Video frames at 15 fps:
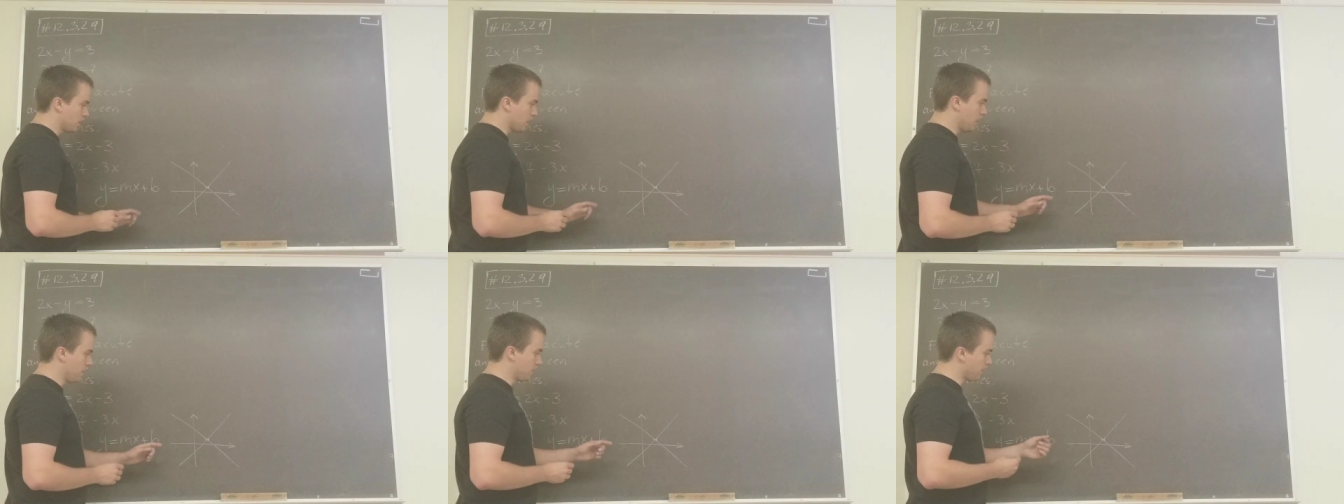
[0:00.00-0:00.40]

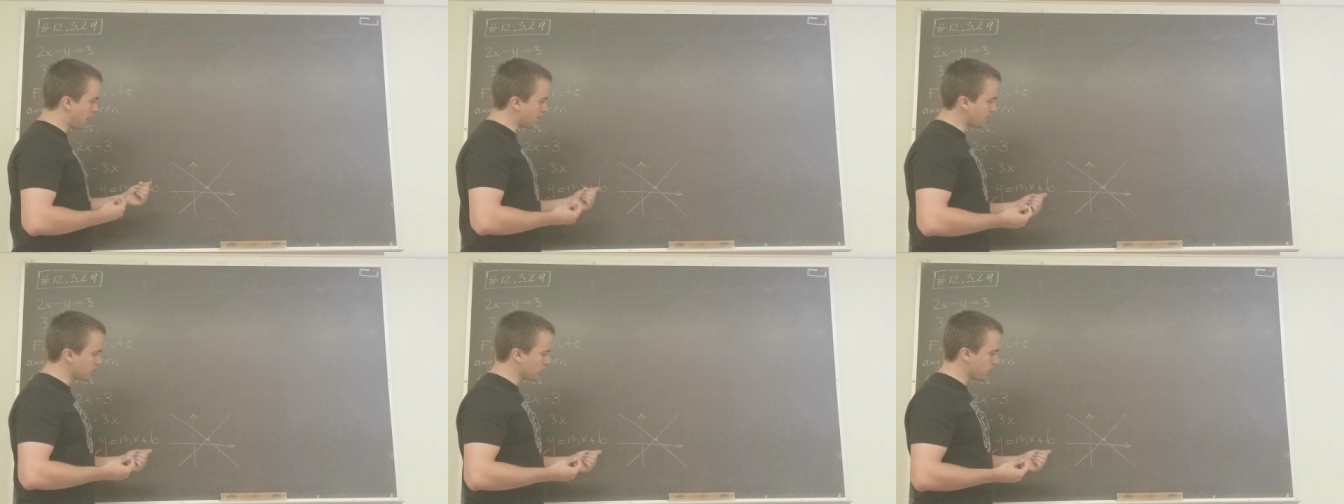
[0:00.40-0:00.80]
And
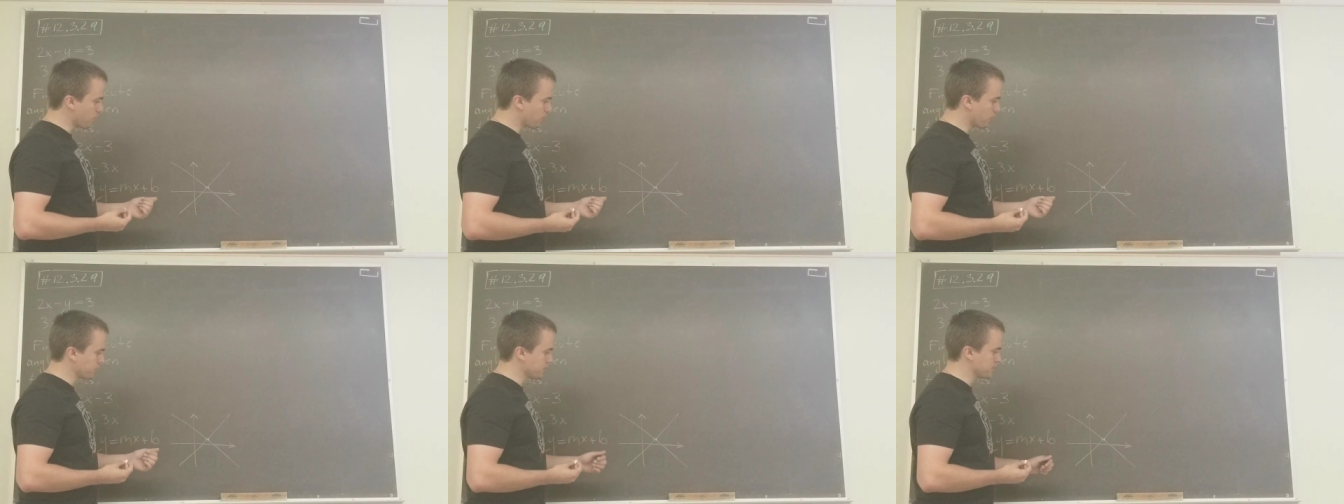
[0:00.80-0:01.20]
how I'm going to
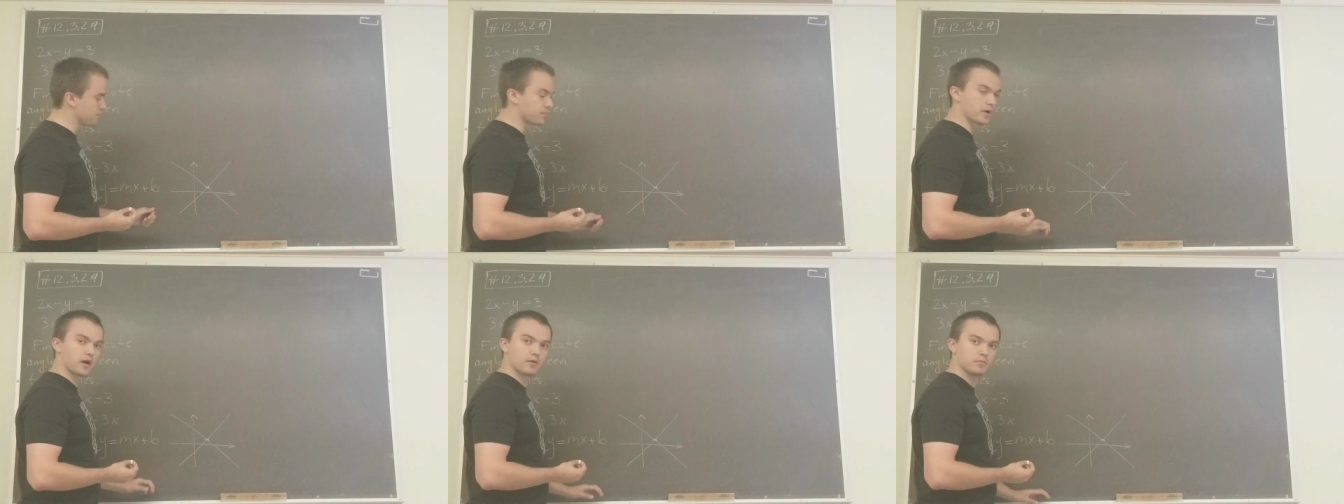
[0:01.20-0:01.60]
approach this
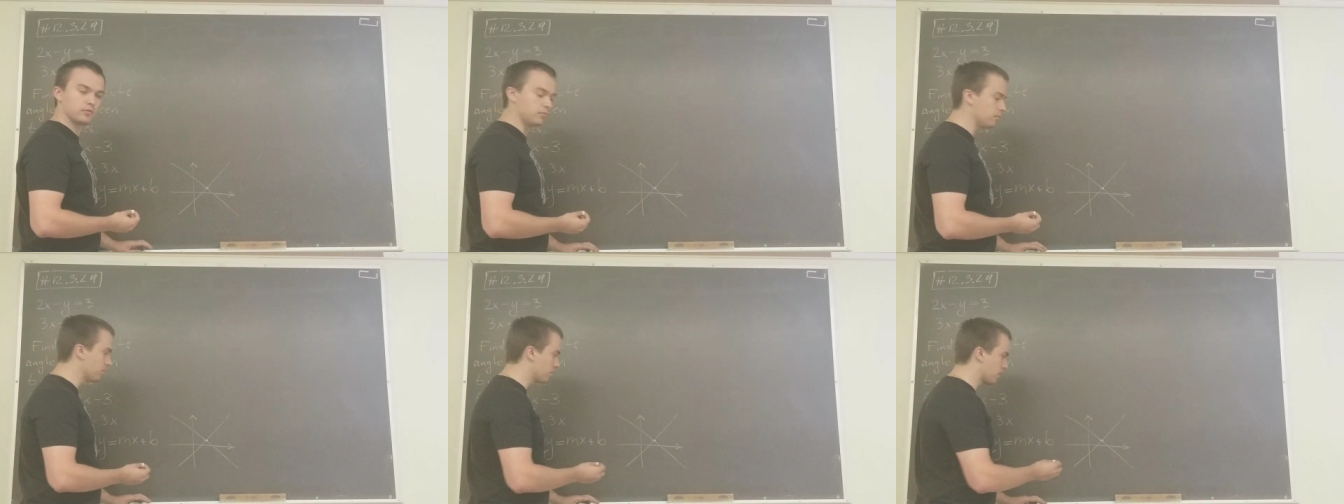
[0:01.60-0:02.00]
problem,